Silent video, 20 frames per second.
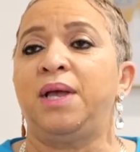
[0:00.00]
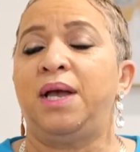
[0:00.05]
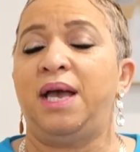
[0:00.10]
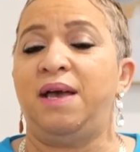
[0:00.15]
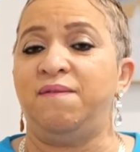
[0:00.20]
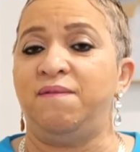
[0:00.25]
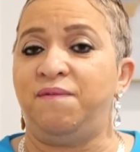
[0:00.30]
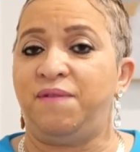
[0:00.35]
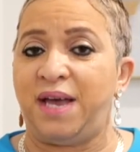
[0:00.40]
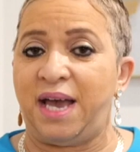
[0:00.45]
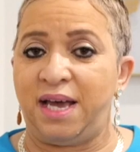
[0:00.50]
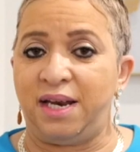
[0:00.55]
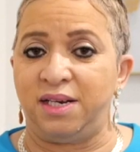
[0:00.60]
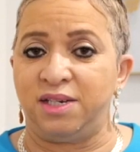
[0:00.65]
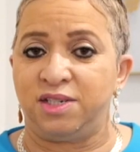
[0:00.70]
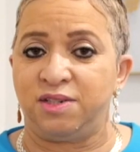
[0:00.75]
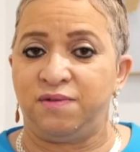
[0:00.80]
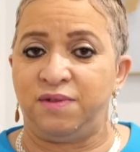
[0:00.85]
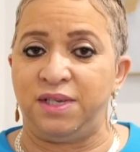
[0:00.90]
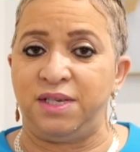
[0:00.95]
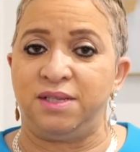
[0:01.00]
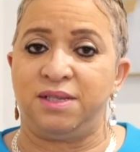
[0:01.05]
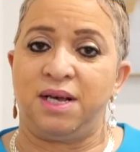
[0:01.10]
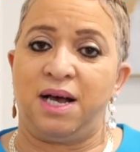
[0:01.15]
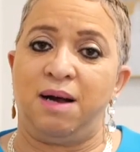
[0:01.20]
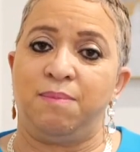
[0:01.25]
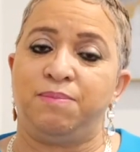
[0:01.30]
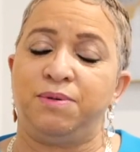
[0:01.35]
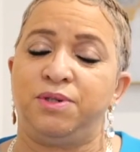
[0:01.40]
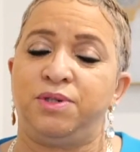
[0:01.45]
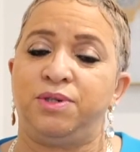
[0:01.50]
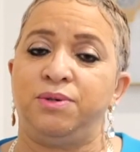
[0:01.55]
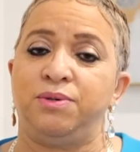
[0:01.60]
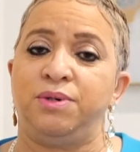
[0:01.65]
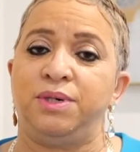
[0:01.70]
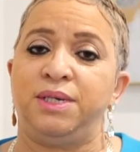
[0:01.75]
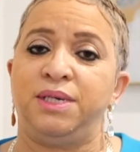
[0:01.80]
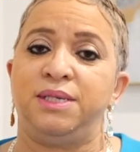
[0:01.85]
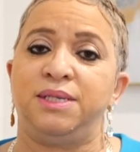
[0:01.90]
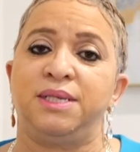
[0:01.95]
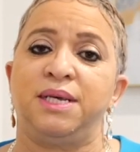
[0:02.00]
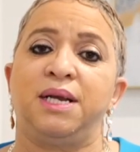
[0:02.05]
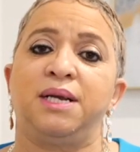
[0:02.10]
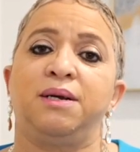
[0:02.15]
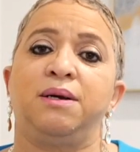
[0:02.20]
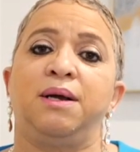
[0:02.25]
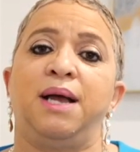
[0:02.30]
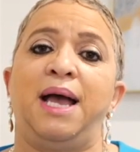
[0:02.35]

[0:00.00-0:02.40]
advantage of these opportunities that are